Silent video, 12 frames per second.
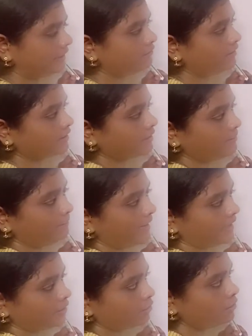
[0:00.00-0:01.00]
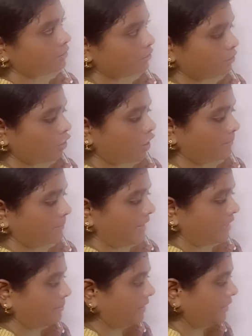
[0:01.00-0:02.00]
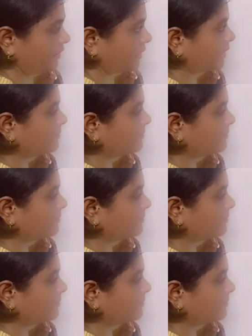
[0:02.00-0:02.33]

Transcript: when compared to non-parametric.